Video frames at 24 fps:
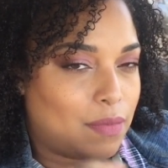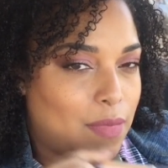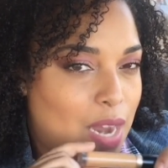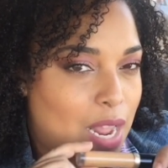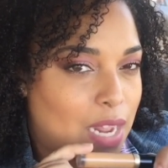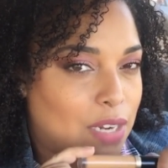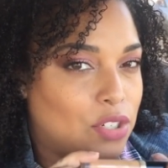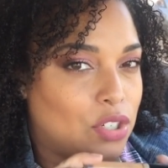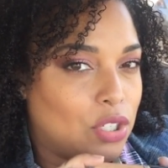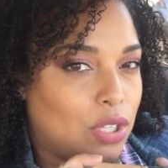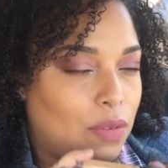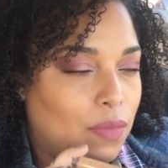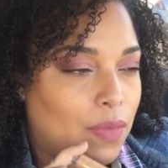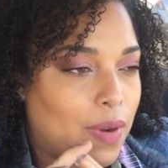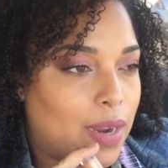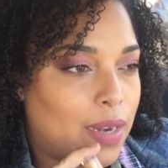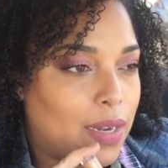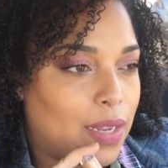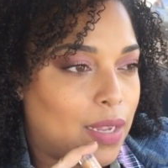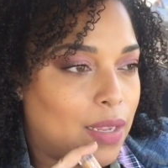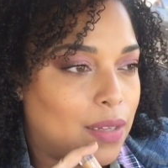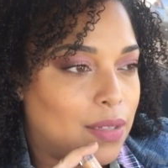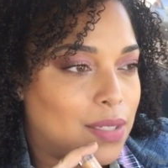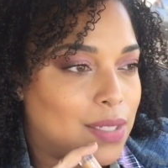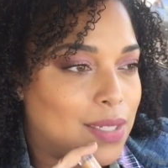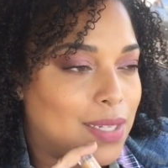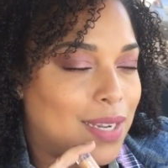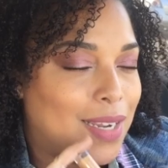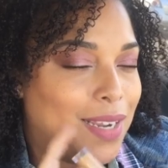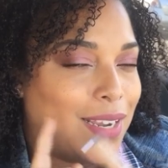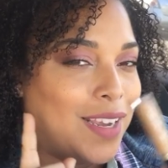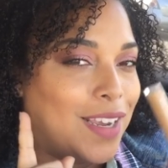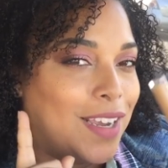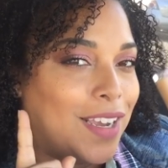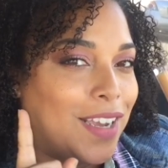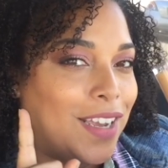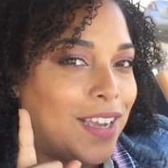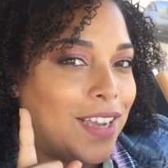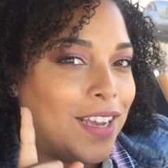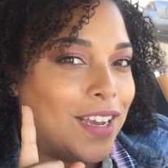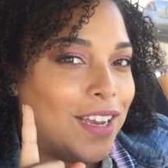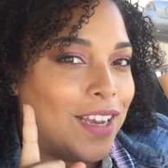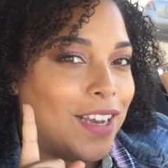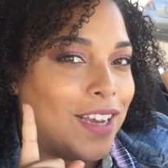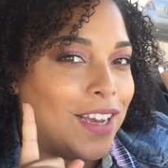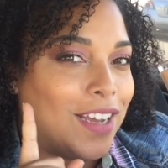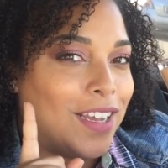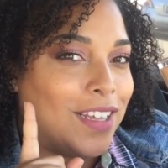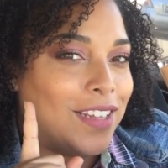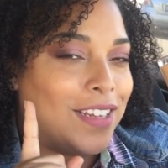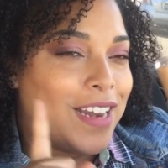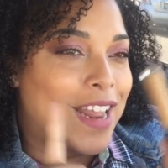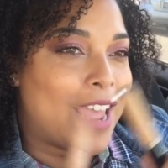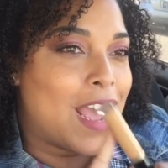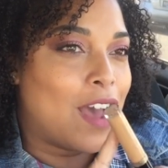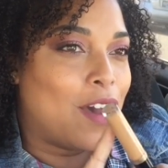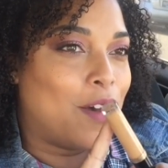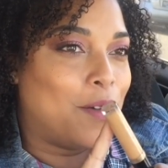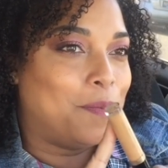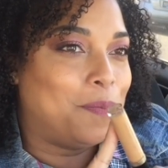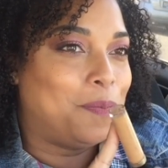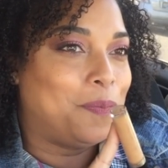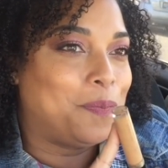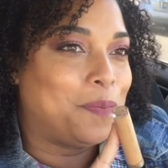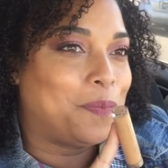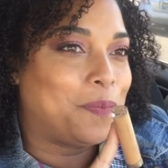Naturally Radiant. Now,